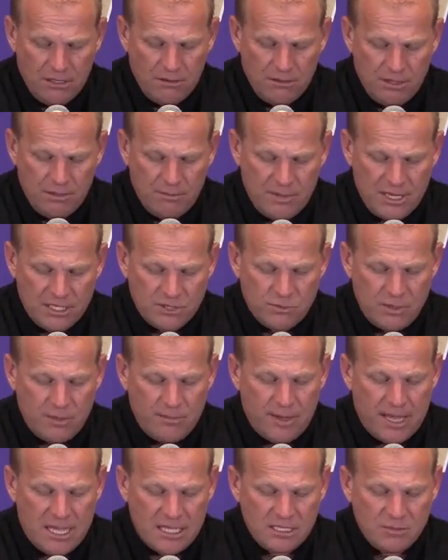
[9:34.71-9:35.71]
in the best
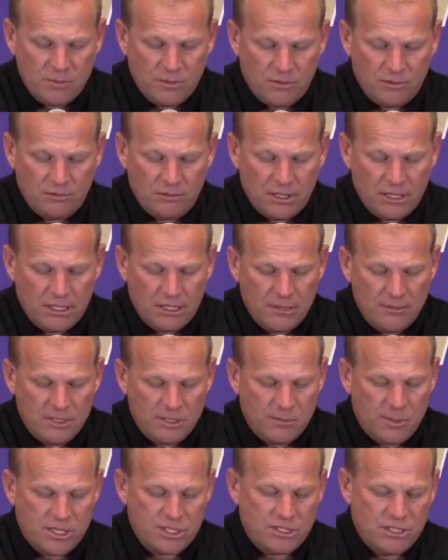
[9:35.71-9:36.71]
way possible,
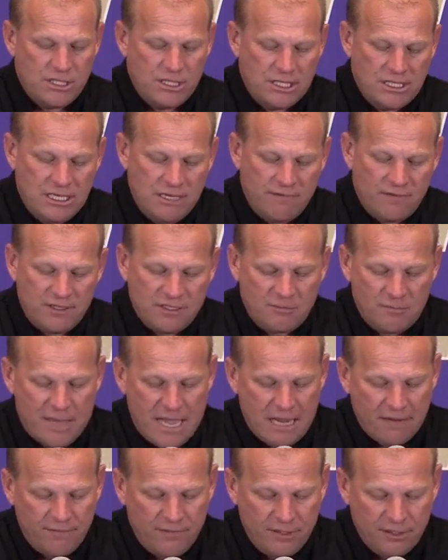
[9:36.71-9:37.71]
especially in the defensive
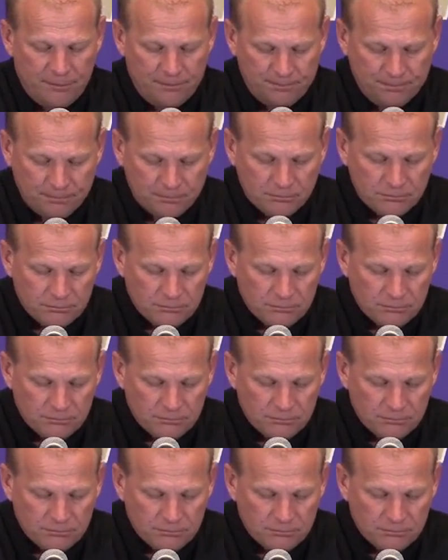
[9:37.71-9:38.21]
backfield.